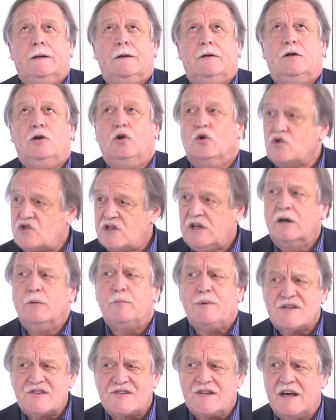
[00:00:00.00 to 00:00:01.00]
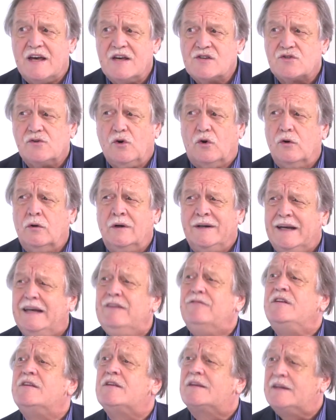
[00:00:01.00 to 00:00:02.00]
Launching a business or
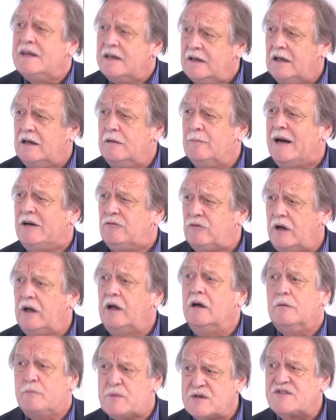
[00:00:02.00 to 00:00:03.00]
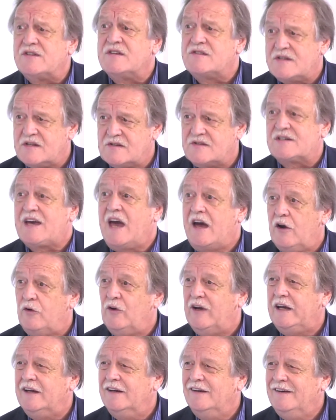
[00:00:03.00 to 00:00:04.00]
even thinking about running a business is
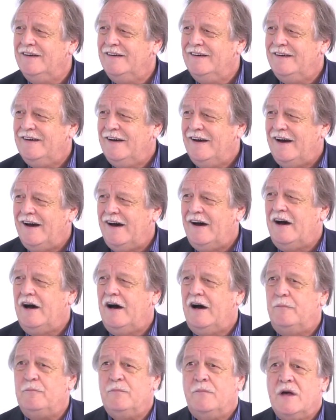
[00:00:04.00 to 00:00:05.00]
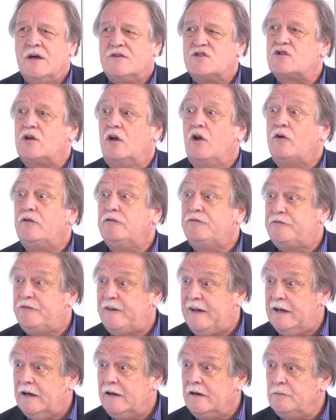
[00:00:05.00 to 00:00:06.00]
scary. There's a lot of
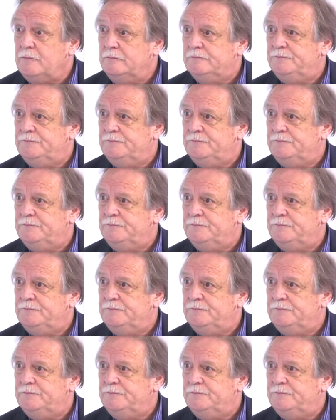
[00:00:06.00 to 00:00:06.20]
fear.